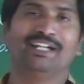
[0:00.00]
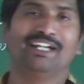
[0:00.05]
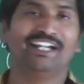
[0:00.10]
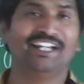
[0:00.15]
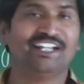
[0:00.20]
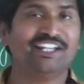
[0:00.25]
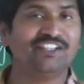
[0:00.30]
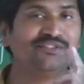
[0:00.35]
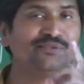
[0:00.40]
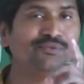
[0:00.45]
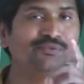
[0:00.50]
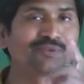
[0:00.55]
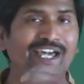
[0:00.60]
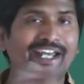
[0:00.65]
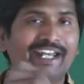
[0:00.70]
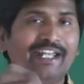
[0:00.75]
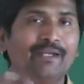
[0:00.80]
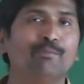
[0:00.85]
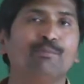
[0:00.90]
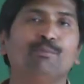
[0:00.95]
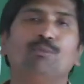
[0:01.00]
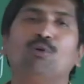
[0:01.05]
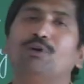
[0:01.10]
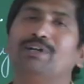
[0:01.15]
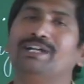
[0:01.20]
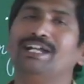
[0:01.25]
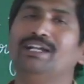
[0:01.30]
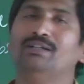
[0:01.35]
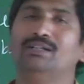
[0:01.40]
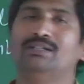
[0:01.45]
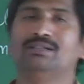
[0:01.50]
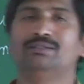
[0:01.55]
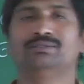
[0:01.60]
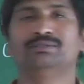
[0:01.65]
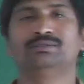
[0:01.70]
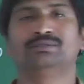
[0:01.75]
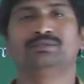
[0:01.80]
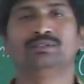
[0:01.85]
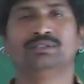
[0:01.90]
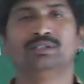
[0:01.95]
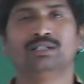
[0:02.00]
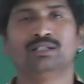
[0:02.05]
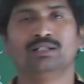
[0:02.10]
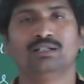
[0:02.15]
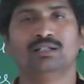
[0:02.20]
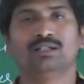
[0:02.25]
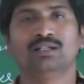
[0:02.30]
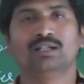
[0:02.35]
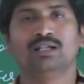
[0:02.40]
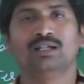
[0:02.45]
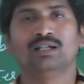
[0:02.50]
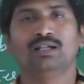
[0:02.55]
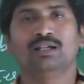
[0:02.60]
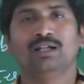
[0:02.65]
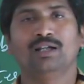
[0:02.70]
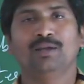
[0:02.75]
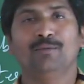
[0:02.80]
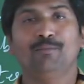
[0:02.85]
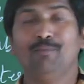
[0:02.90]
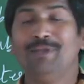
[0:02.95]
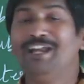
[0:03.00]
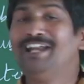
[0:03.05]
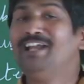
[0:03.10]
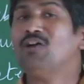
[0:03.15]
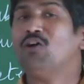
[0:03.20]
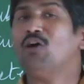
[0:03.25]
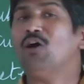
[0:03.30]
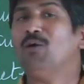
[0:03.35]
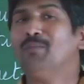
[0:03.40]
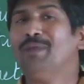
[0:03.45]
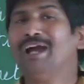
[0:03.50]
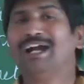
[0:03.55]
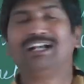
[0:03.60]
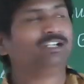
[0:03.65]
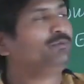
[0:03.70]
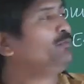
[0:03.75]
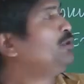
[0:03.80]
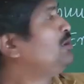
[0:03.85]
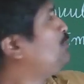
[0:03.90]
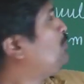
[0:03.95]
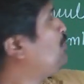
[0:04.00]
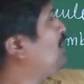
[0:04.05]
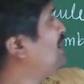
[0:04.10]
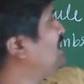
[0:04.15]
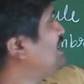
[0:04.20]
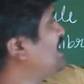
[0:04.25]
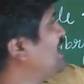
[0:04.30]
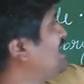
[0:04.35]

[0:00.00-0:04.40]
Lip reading: It is very important. Many compactable pollen